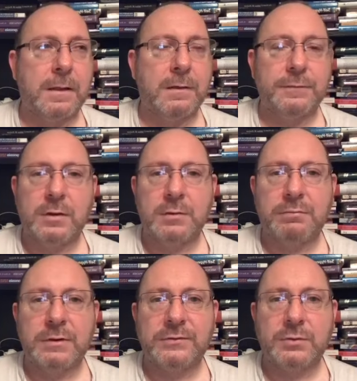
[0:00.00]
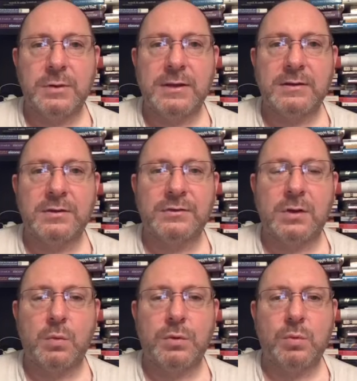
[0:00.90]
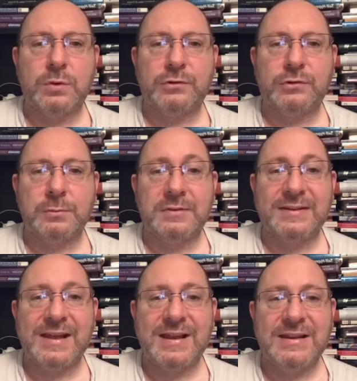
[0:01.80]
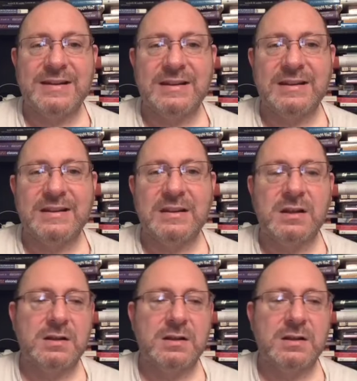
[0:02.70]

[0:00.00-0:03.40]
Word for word: I think I'm going to bring this to an end because I want to watch some telly.